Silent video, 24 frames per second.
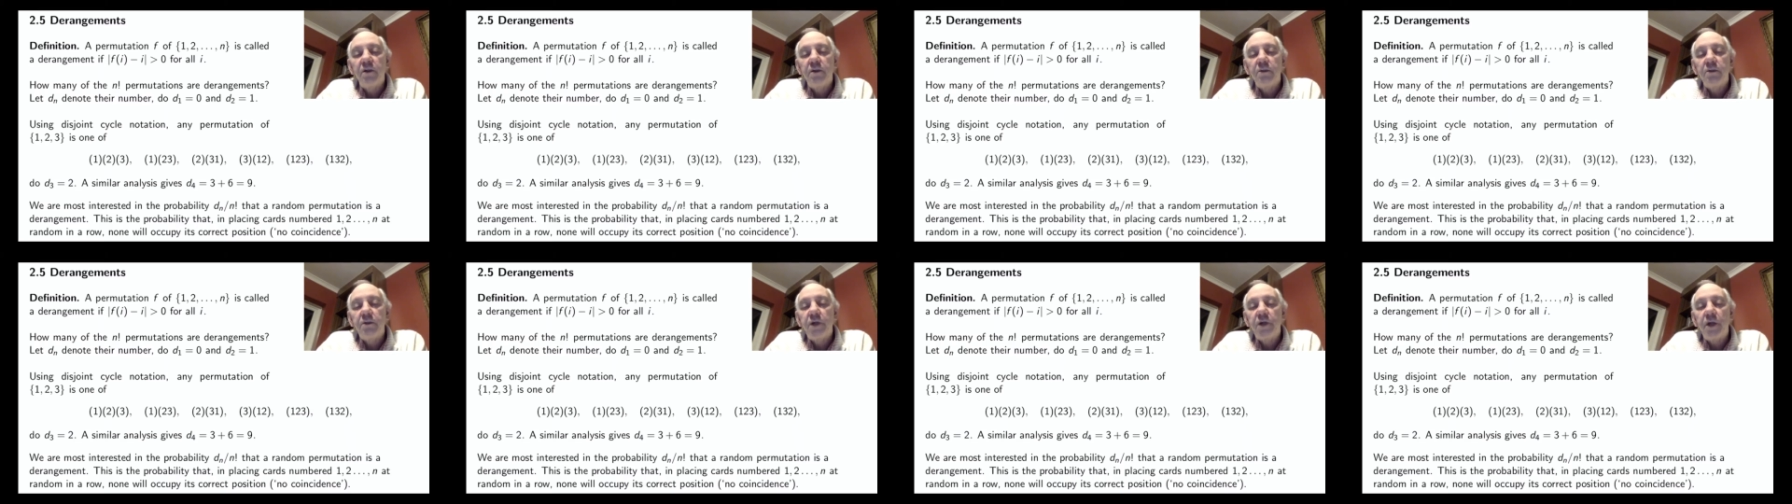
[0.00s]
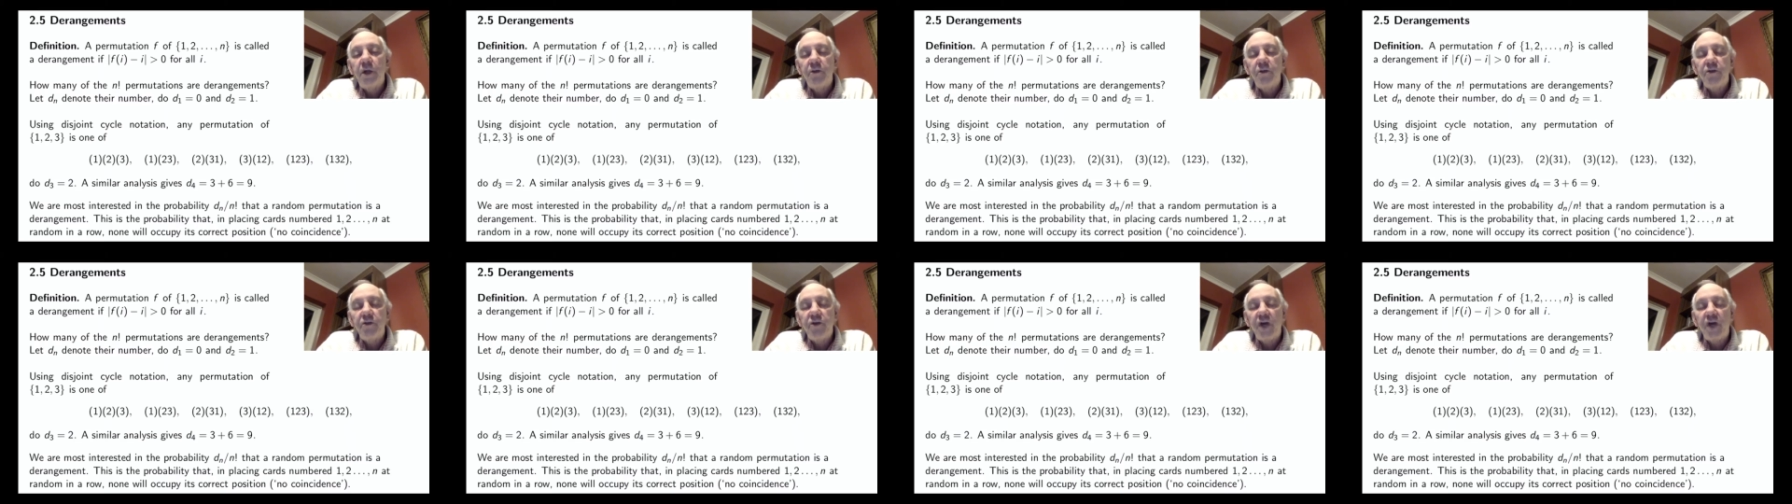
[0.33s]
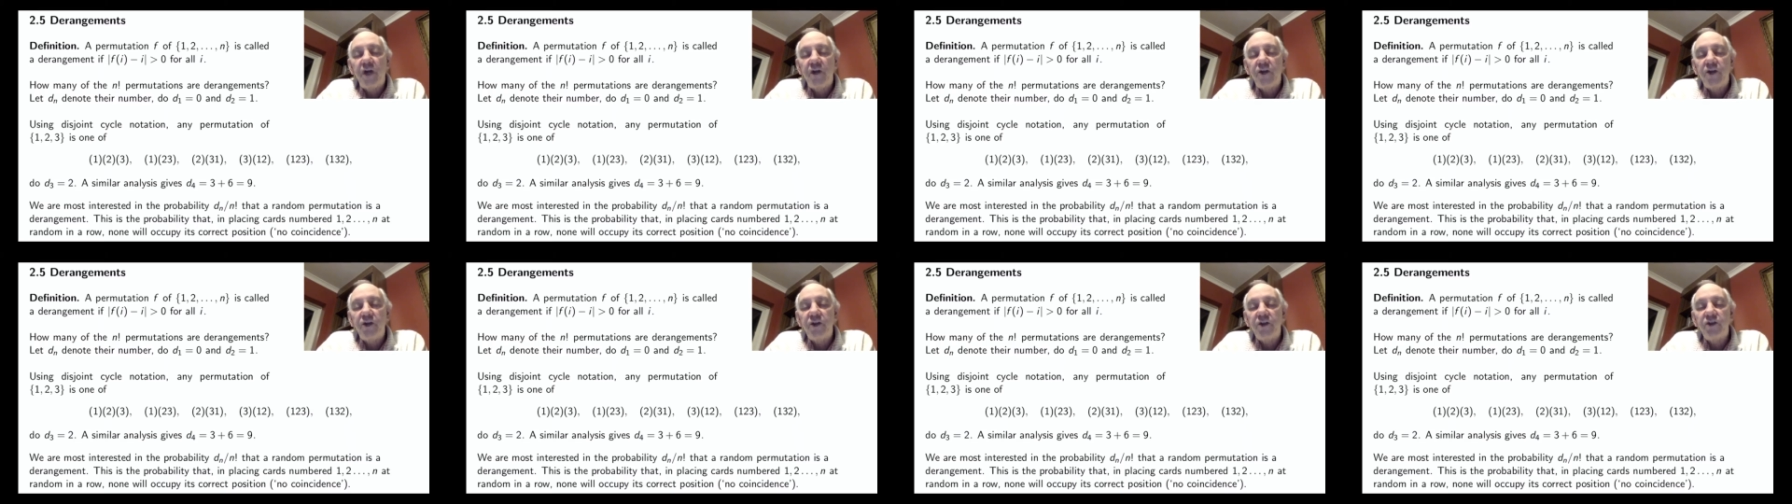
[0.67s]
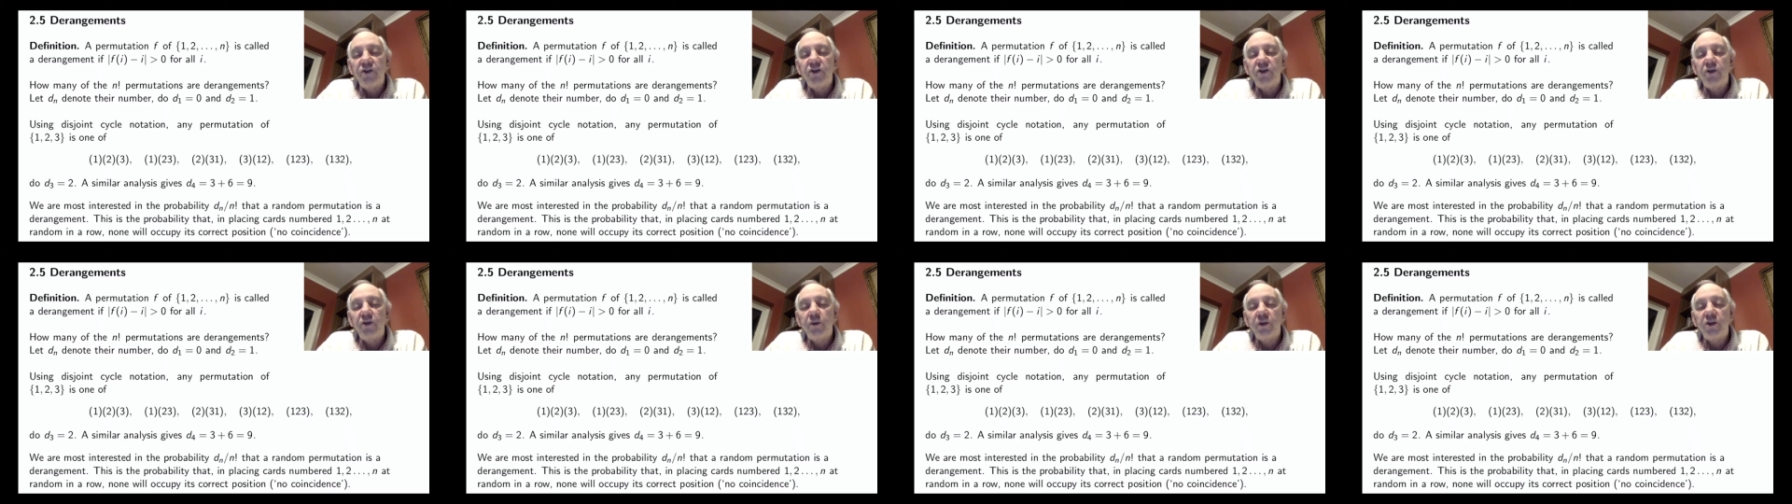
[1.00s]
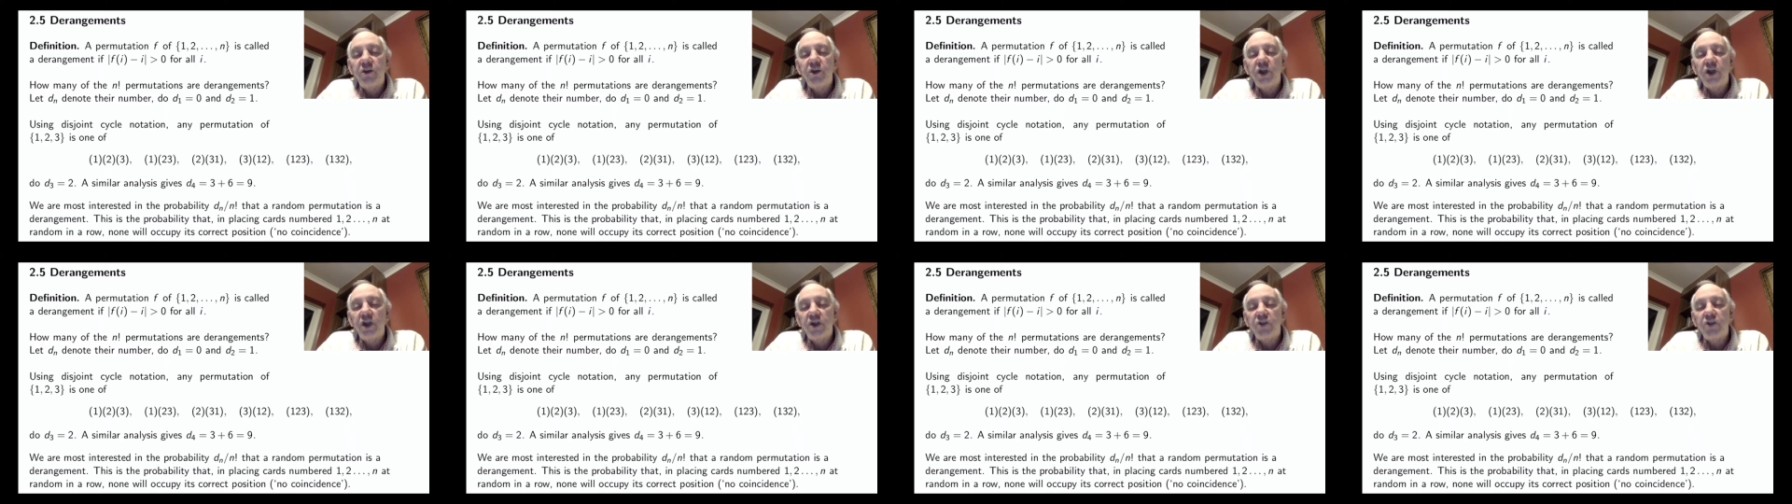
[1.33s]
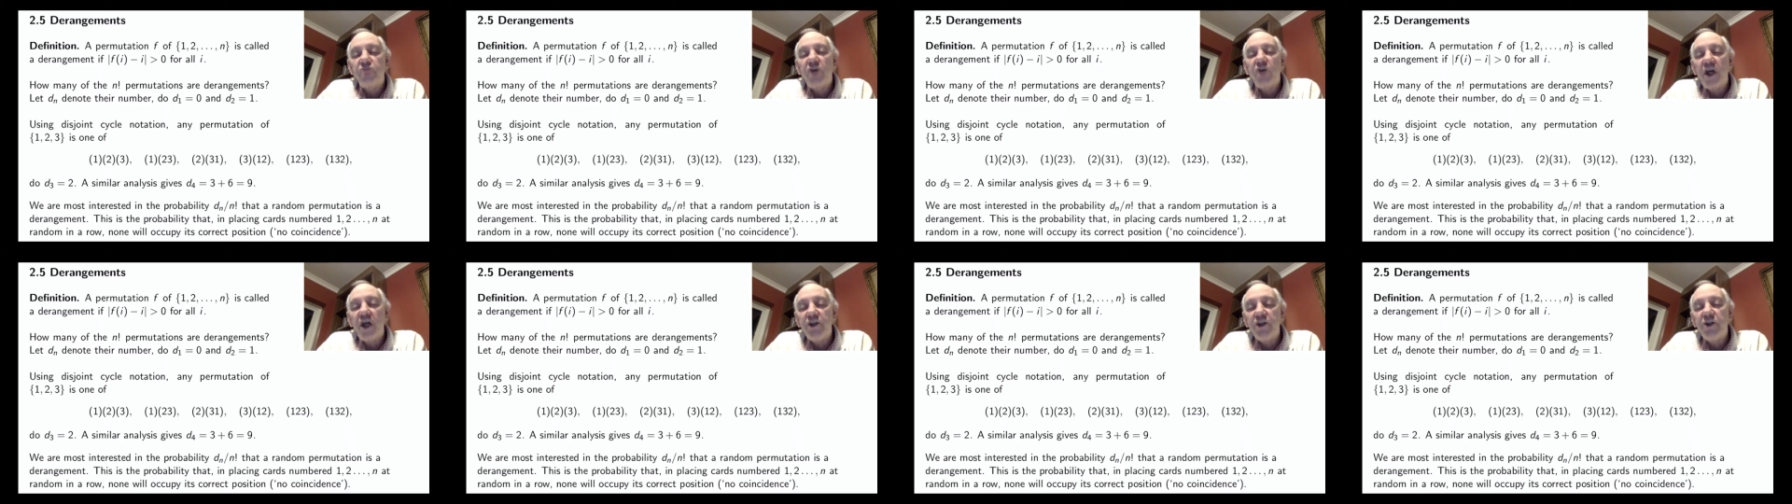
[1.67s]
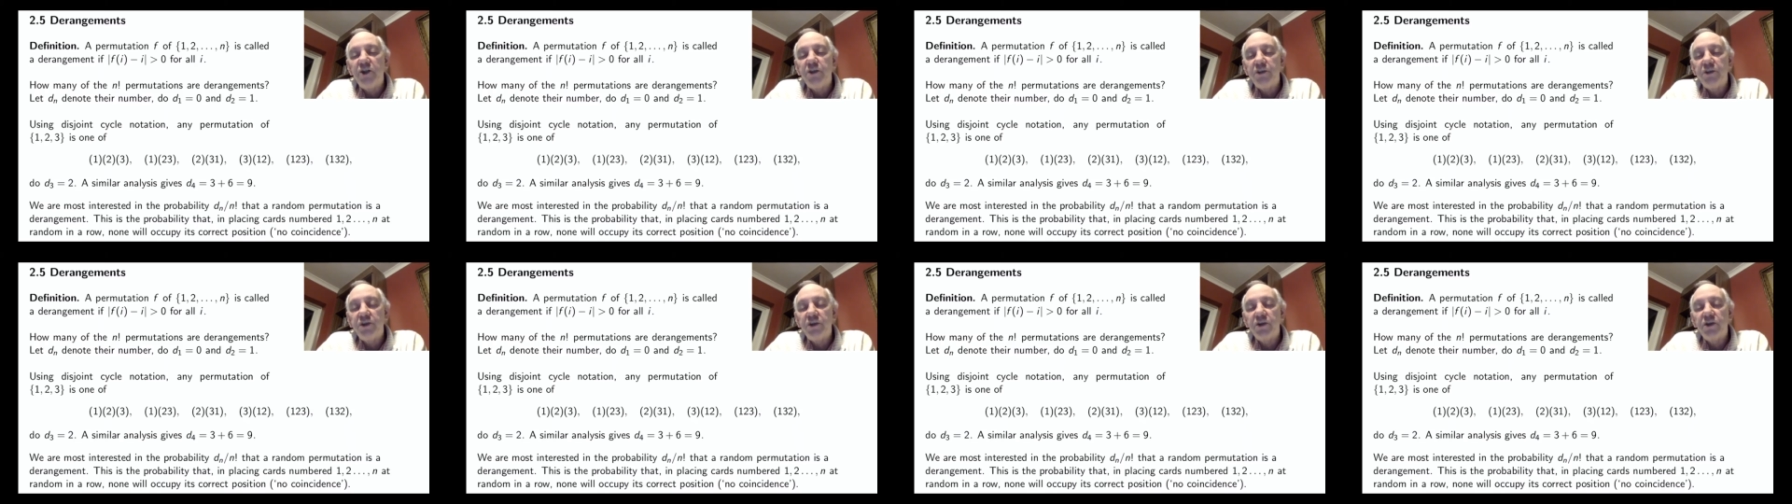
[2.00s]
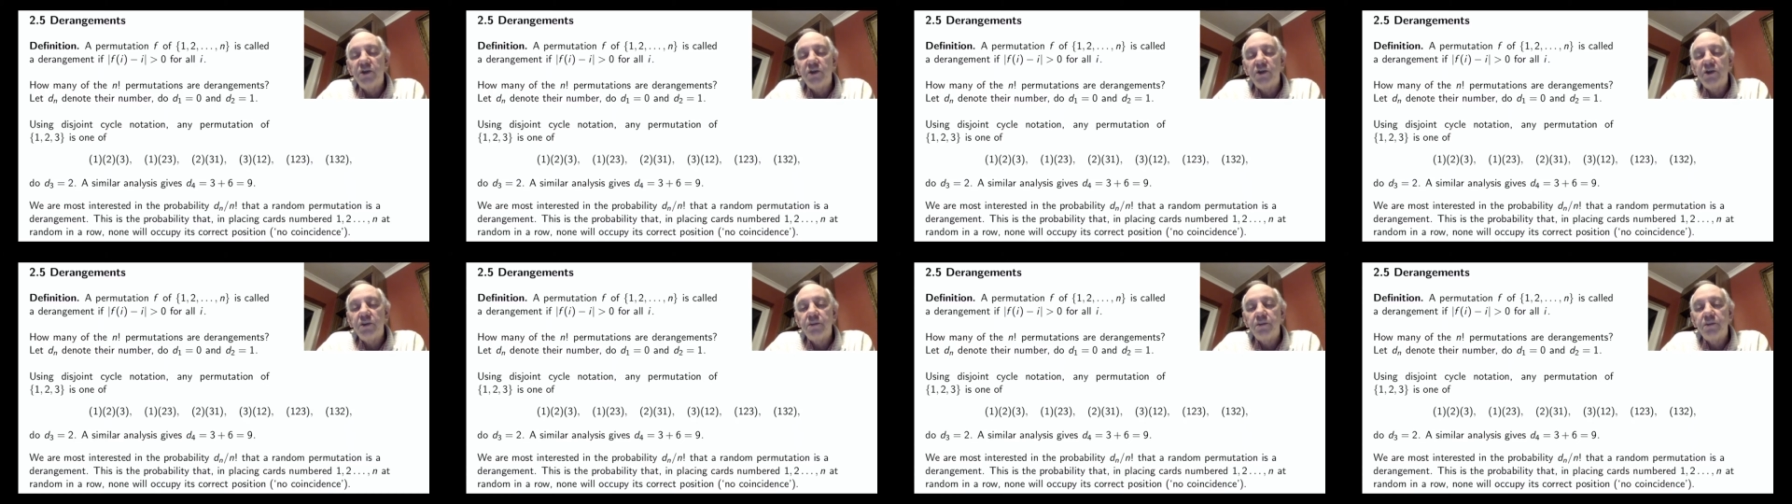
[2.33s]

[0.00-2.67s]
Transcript: permutations which are derangements.